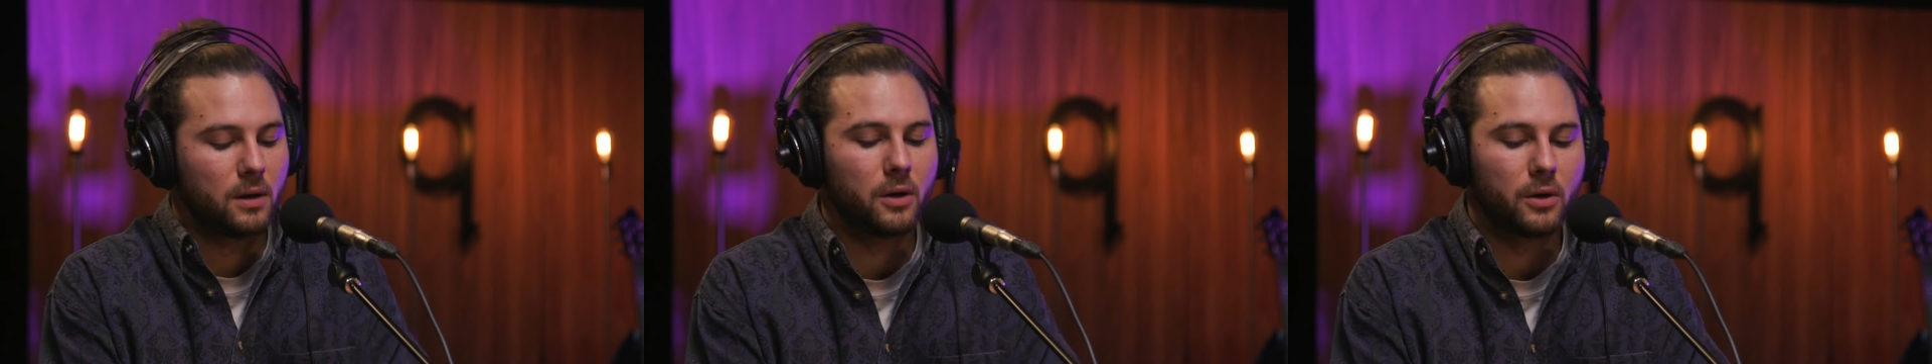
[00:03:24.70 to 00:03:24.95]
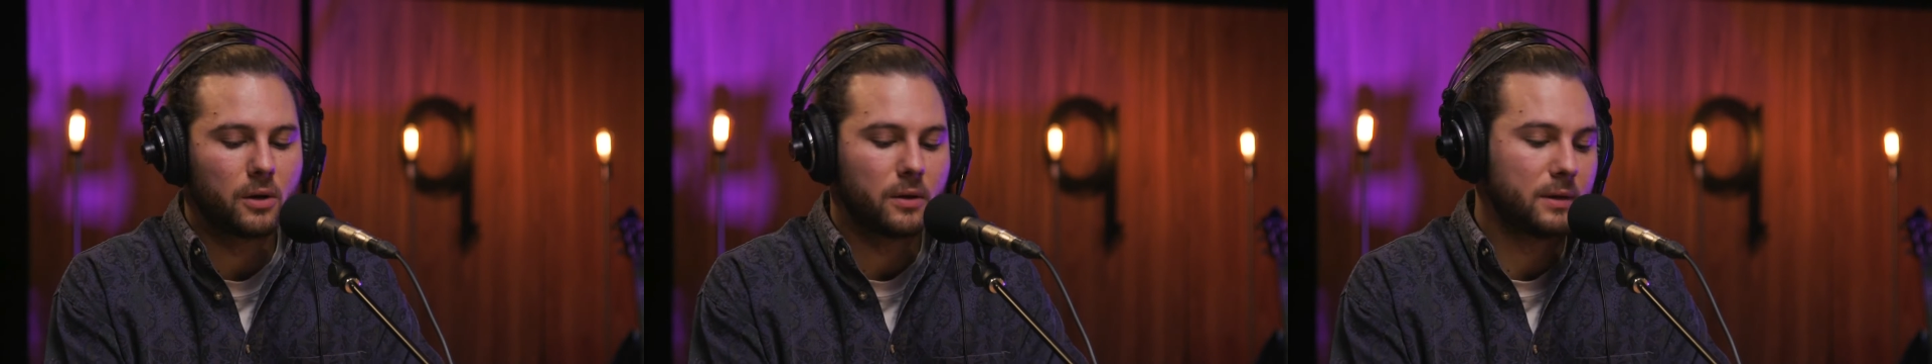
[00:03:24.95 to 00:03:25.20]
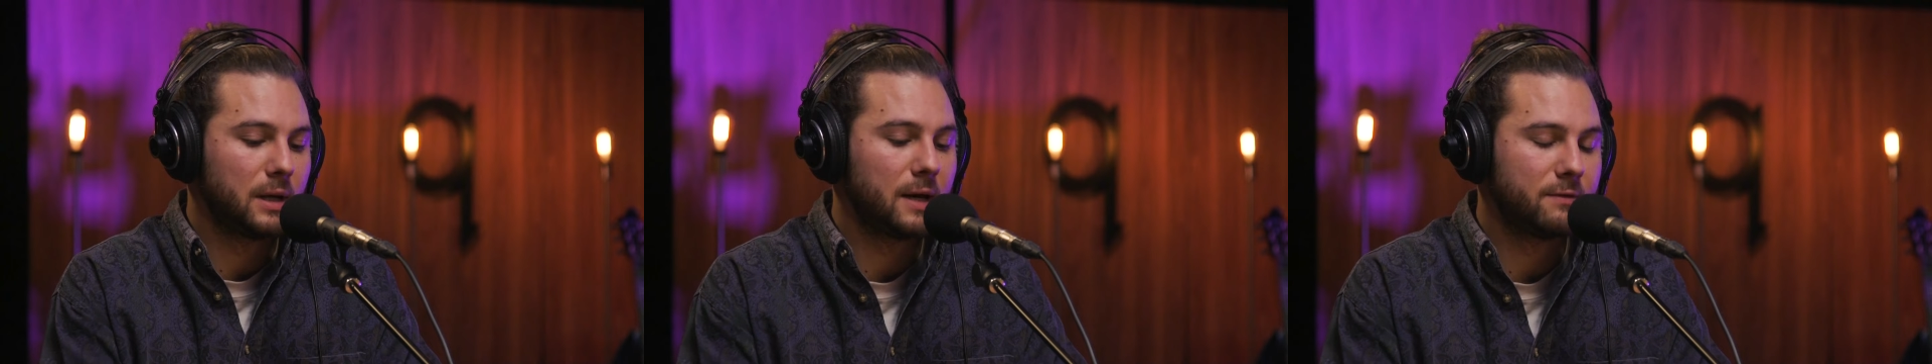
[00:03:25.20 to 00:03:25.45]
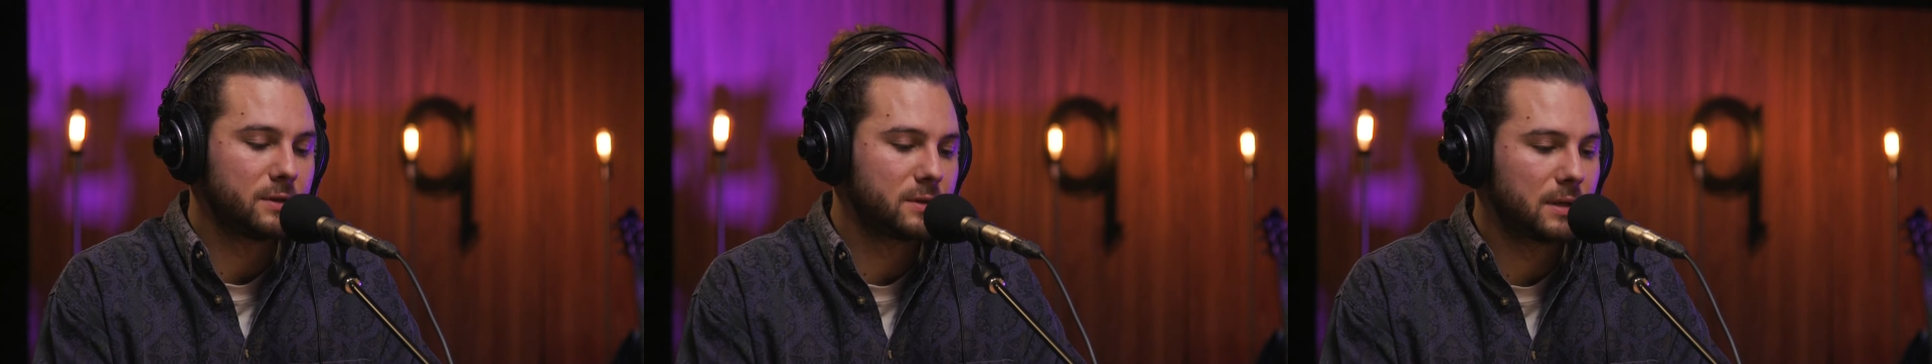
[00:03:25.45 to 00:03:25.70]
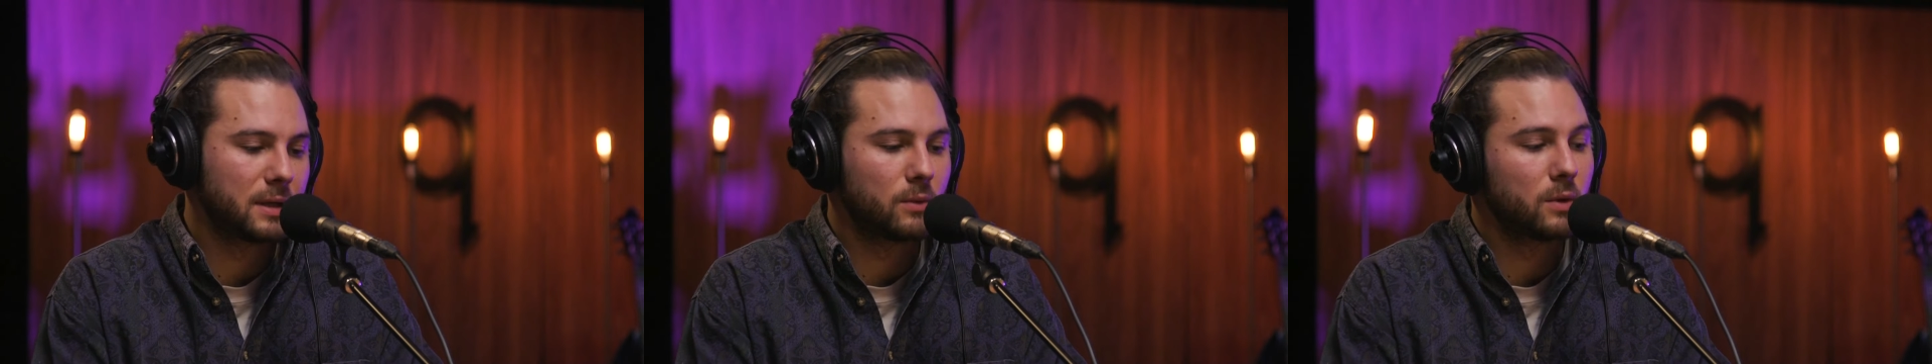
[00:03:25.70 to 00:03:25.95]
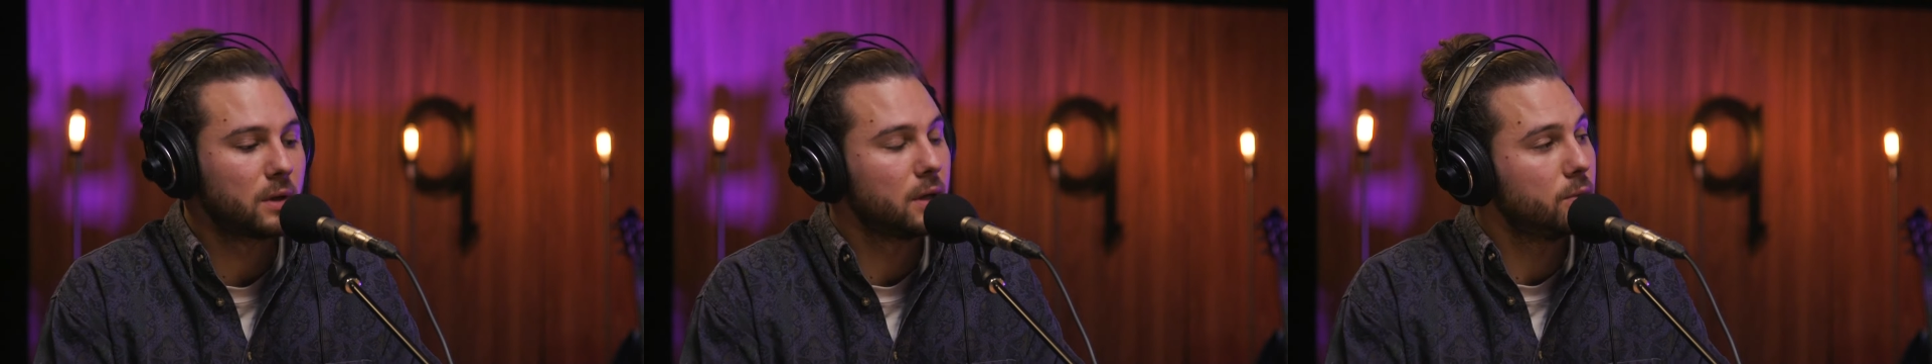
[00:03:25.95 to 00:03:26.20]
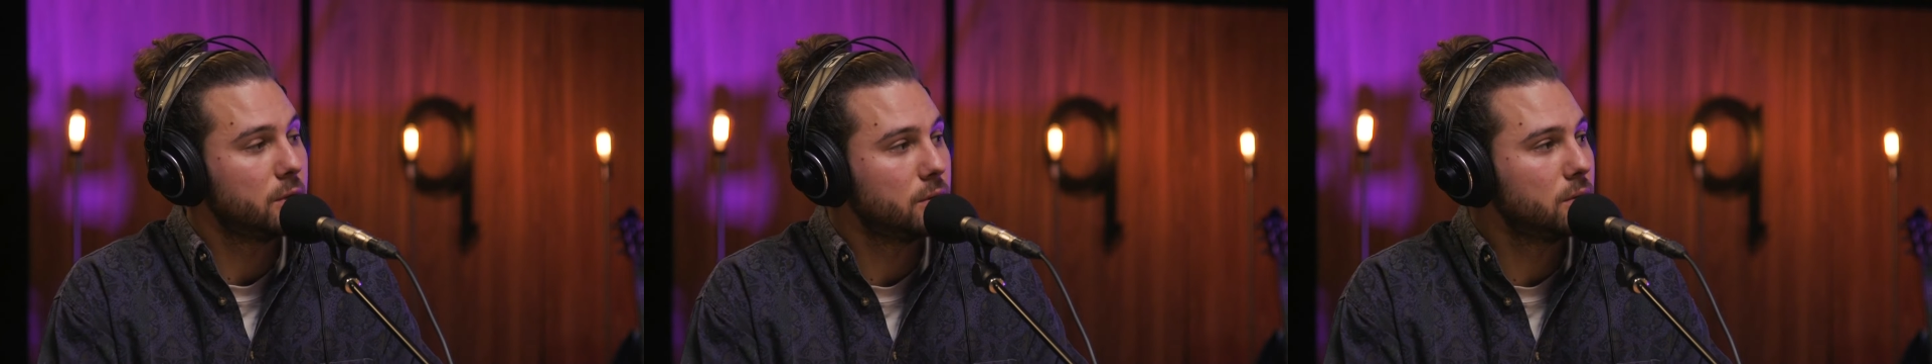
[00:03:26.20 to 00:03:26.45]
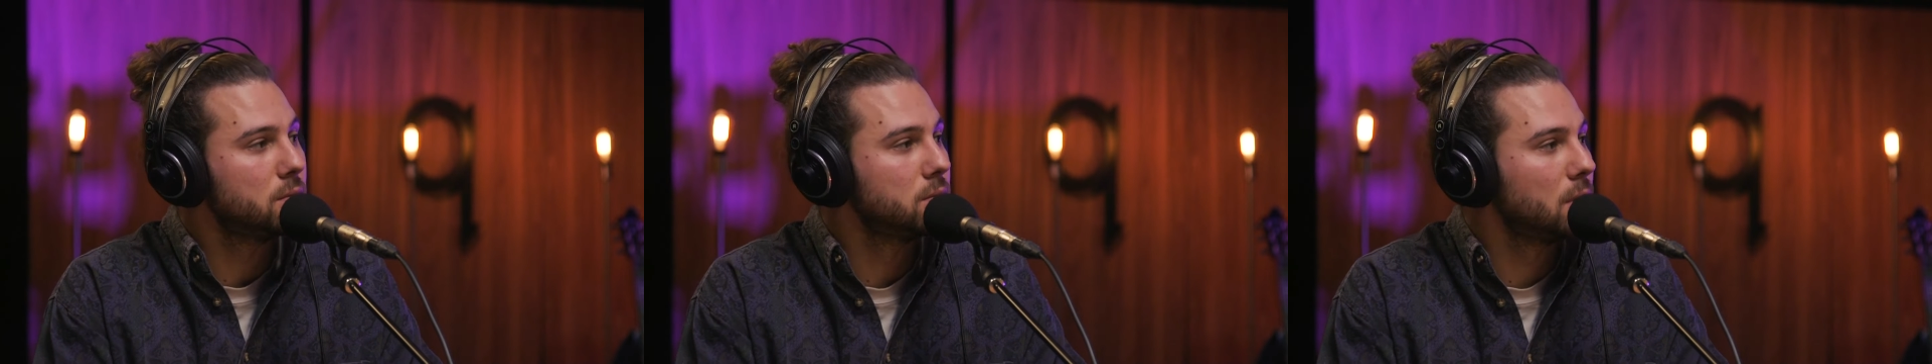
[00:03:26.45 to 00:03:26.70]
on all the levels like what can we
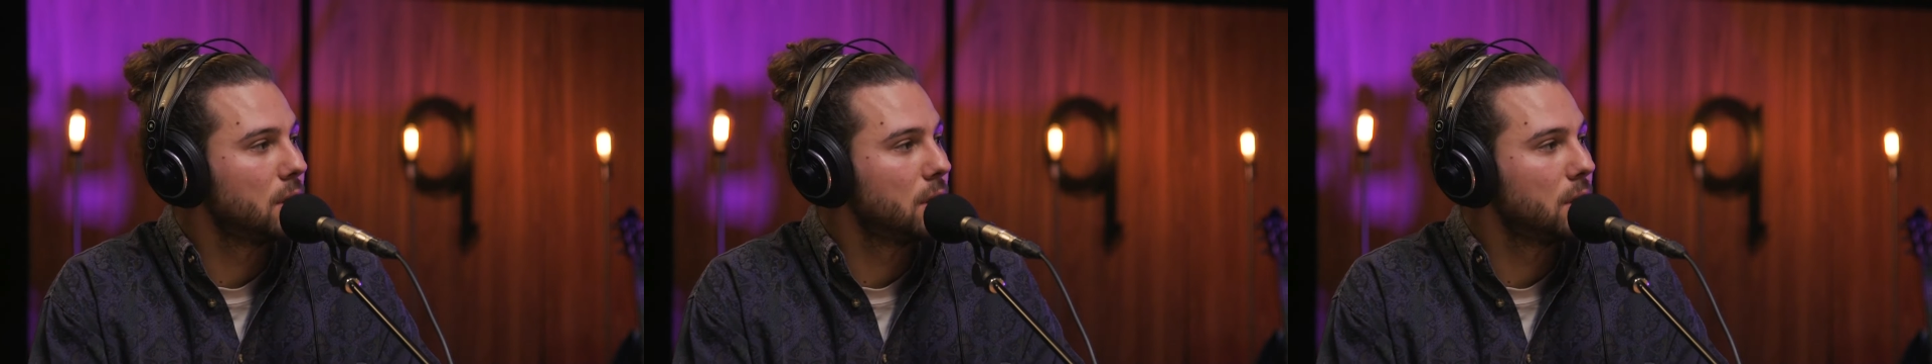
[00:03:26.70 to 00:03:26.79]
do